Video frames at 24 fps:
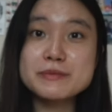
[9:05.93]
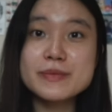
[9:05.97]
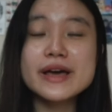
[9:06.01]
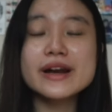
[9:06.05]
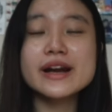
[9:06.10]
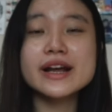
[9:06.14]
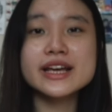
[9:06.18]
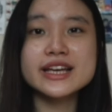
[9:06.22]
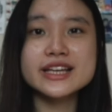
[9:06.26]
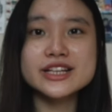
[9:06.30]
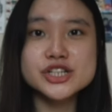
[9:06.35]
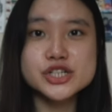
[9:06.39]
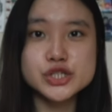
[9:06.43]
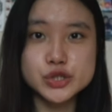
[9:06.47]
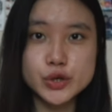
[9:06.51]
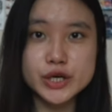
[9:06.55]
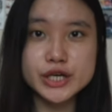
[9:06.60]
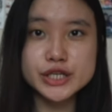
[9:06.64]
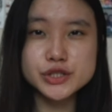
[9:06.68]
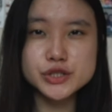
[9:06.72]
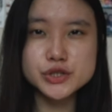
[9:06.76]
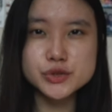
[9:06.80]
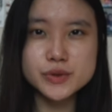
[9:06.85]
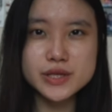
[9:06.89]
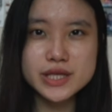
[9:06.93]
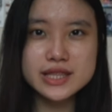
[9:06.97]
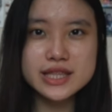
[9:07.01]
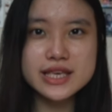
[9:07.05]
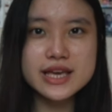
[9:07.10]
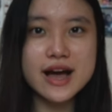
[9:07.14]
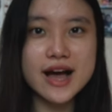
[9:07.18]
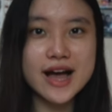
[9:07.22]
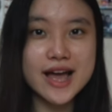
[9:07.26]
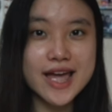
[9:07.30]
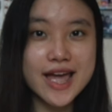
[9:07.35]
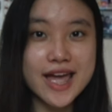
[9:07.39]
And I enjoyed doing the
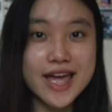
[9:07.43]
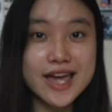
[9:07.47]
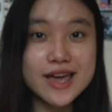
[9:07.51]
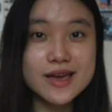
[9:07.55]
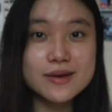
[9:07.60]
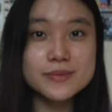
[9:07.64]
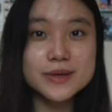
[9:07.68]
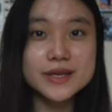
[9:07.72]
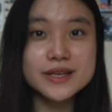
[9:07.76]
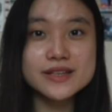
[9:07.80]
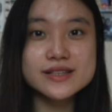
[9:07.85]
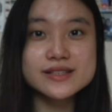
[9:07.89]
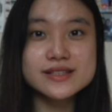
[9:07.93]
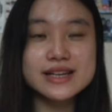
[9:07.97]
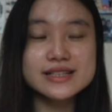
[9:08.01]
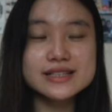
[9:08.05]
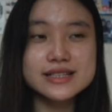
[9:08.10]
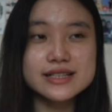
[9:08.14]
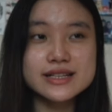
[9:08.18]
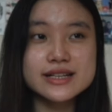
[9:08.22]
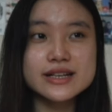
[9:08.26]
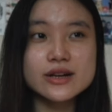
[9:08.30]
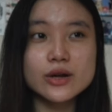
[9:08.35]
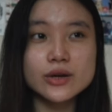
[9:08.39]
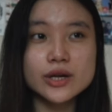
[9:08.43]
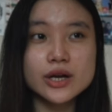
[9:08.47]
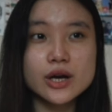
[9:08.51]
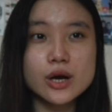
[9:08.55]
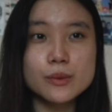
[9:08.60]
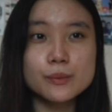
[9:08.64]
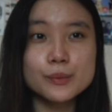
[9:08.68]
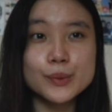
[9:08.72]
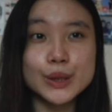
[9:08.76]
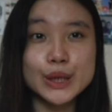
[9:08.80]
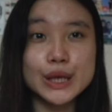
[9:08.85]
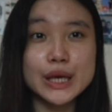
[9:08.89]
IA because I did it on a
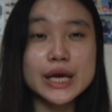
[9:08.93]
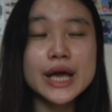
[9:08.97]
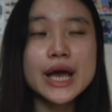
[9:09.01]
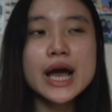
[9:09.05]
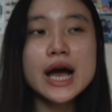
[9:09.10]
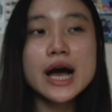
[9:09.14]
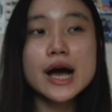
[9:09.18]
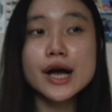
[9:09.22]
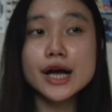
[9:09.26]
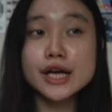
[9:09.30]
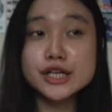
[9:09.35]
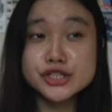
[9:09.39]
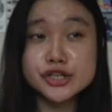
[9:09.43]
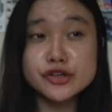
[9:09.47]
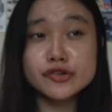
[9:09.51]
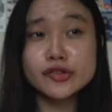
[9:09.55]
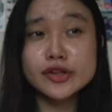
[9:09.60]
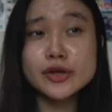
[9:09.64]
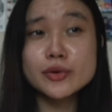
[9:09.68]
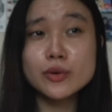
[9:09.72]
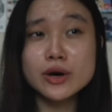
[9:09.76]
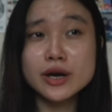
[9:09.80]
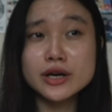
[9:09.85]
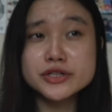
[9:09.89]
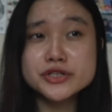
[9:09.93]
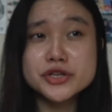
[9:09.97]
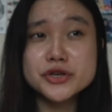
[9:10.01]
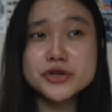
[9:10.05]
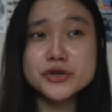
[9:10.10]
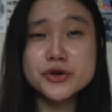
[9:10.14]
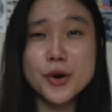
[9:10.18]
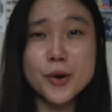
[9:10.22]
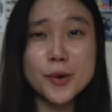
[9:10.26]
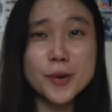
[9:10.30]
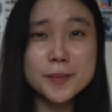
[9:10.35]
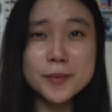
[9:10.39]
company I generally wanted to
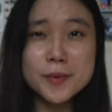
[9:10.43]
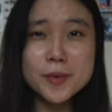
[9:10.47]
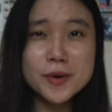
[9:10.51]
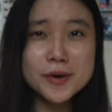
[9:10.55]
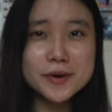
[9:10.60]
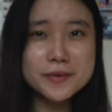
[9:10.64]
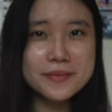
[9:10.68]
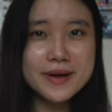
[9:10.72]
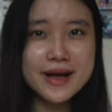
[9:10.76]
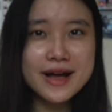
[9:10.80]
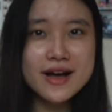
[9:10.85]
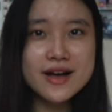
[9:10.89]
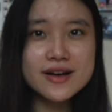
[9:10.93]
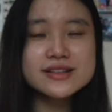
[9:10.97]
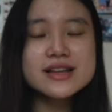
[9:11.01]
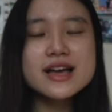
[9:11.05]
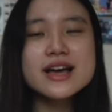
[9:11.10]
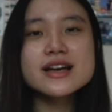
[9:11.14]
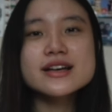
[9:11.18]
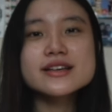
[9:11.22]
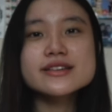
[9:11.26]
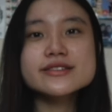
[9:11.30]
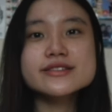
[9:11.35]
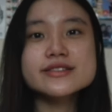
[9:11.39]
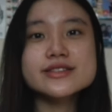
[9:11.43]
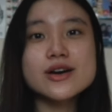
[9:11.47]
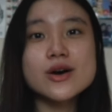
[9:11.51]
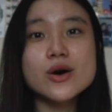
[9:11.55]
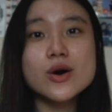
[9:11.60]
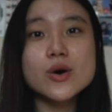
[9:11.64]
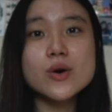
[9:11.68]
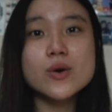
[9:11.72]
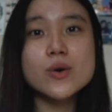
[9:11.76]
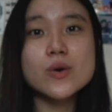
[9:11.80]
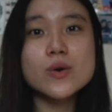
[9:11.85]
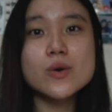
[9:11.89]
know more about,
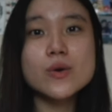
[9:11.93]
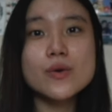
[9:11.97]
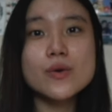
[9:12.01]
so